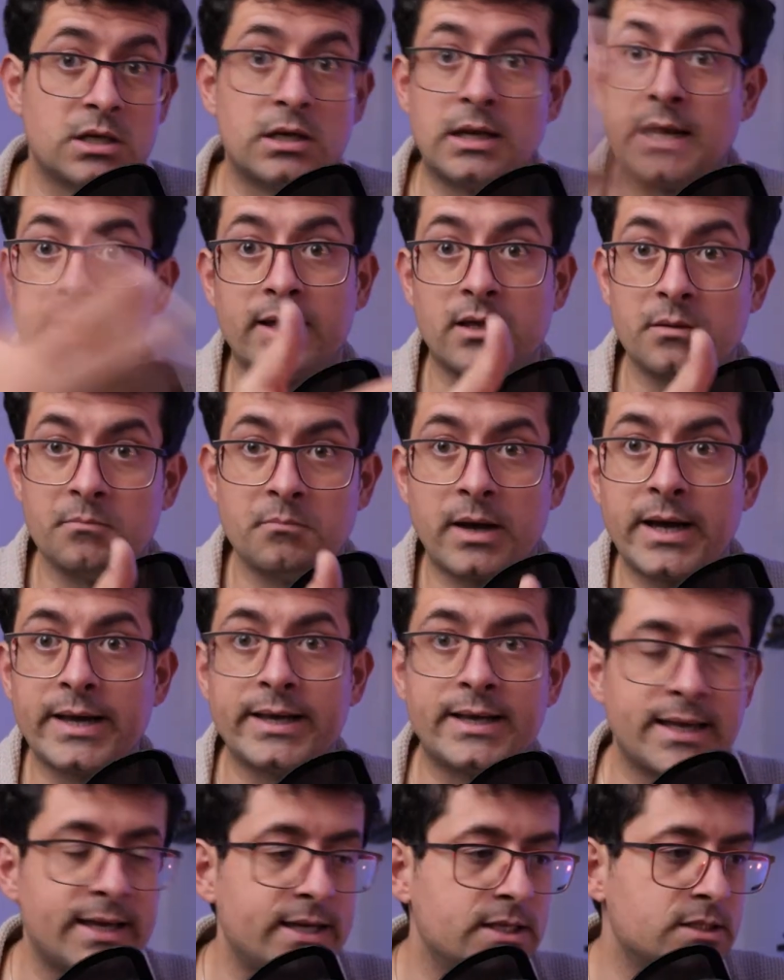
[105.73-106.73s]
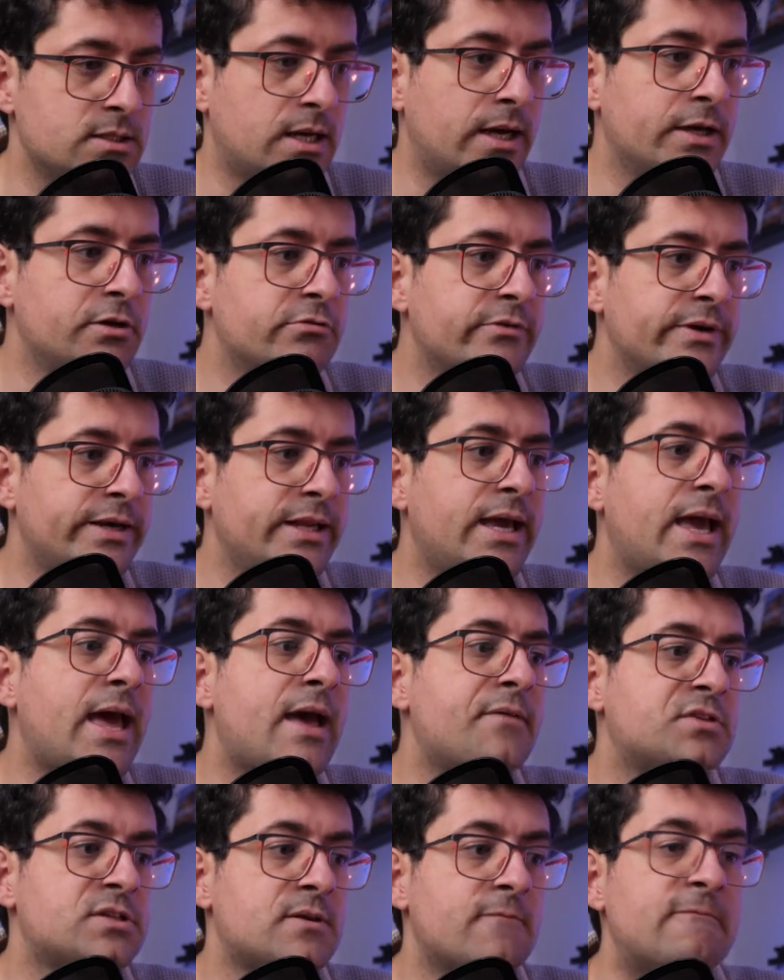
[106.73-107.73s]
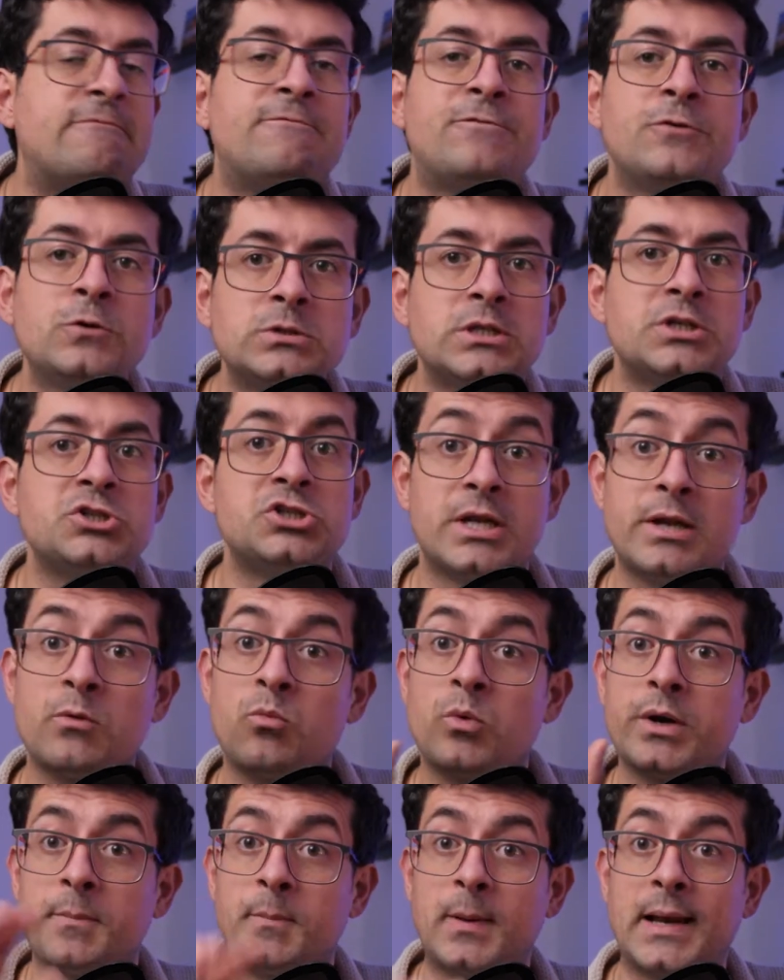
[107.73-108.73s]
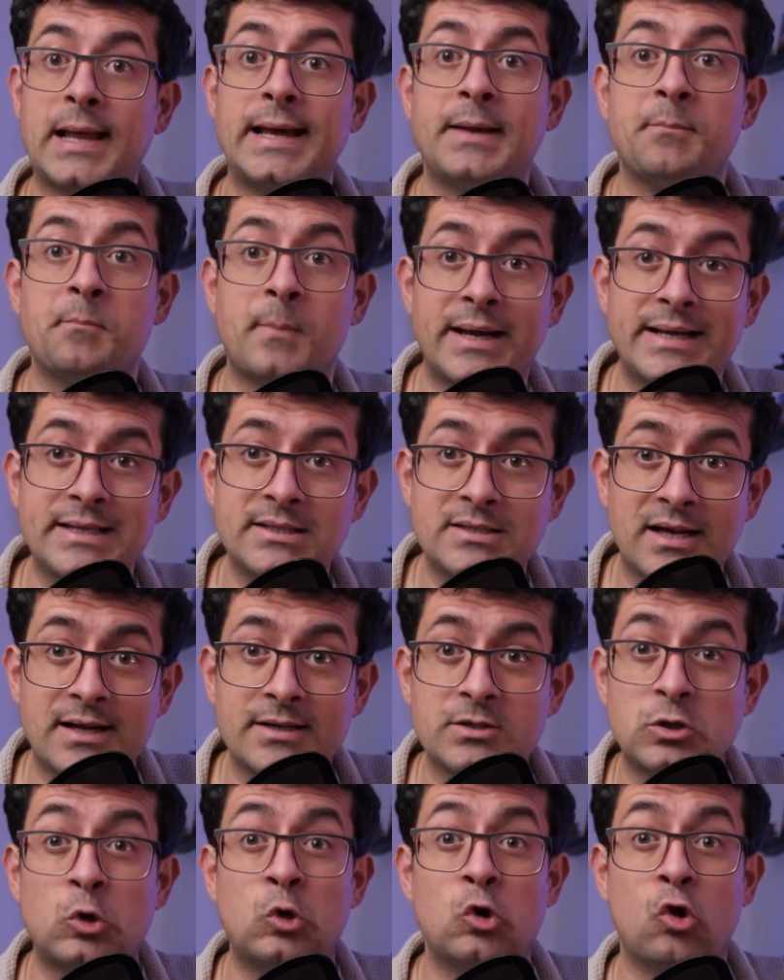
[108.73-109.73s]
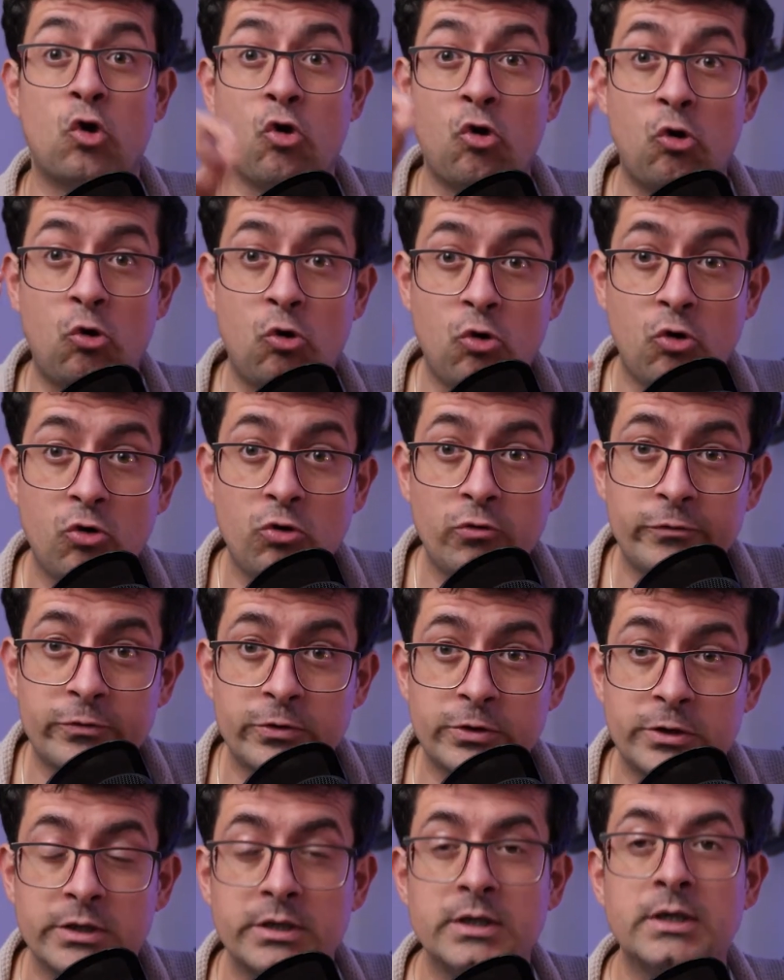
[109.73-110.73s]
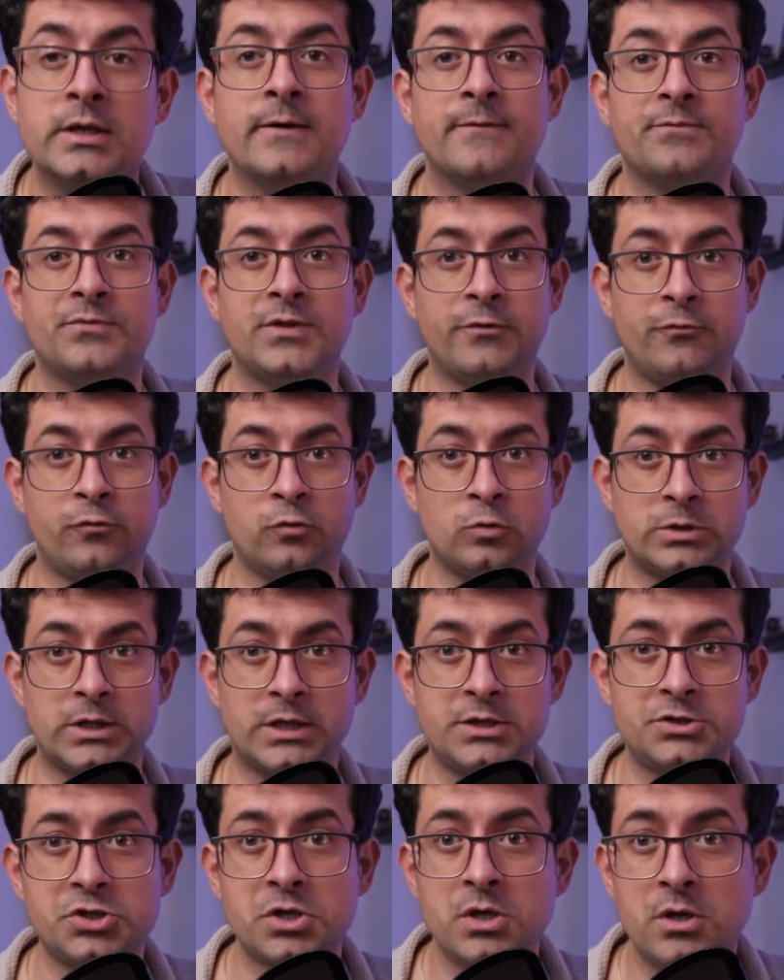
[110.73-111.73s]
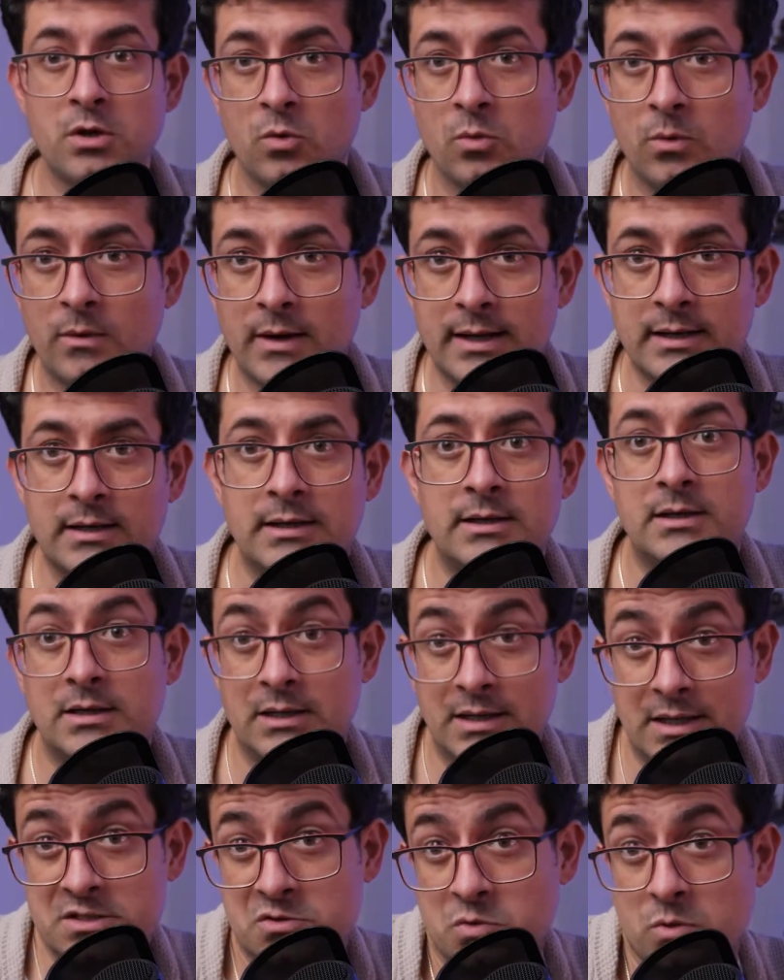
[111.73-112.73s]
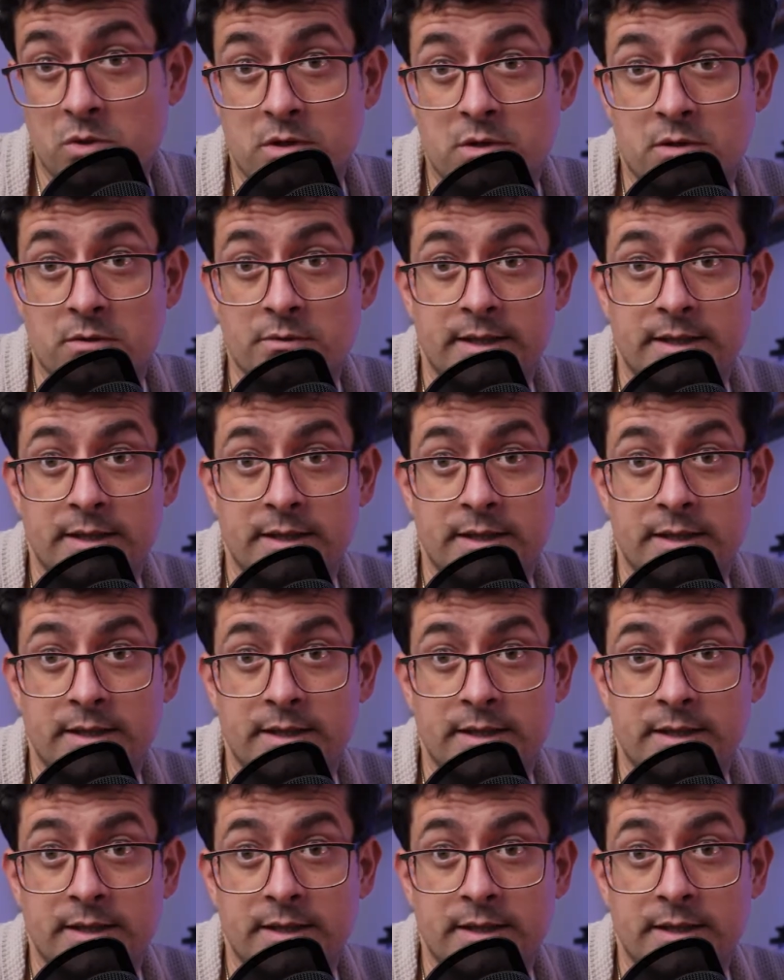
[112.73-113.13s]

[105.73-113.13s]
like in my case, I already have some footage and I want to apply my title over the footage, well, let's work on